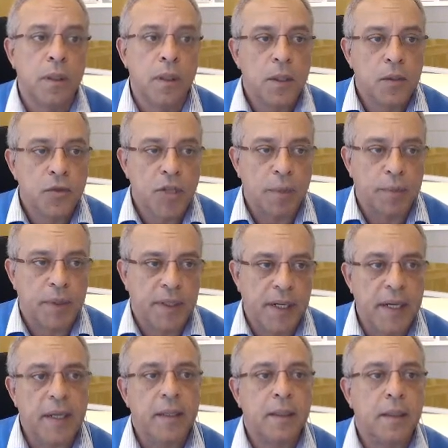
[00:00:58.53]
Chapter
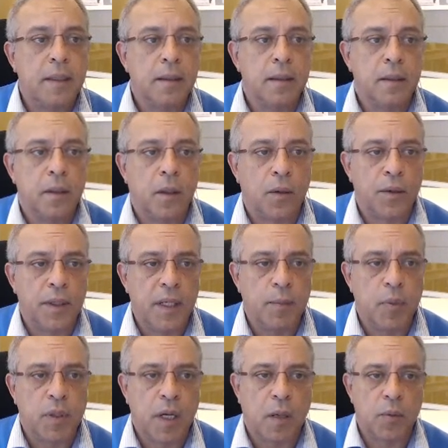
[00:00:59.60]
8 on
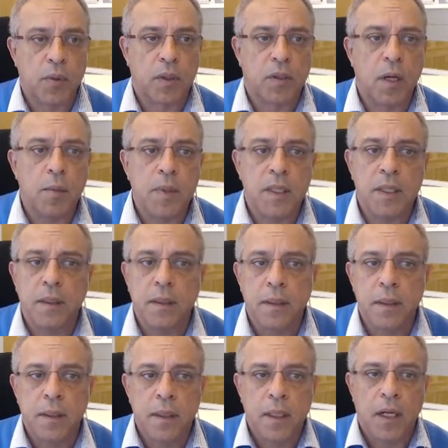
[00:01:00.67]
Input-Output Automata
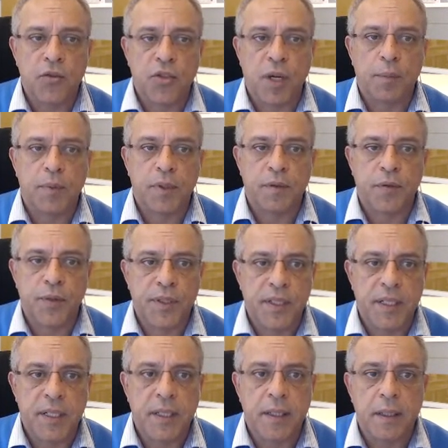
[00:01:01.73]
and Chapter
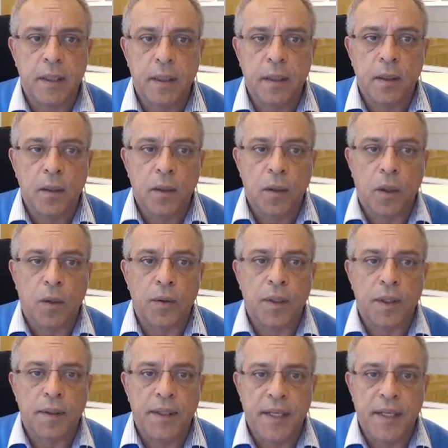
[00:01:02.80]
14 on the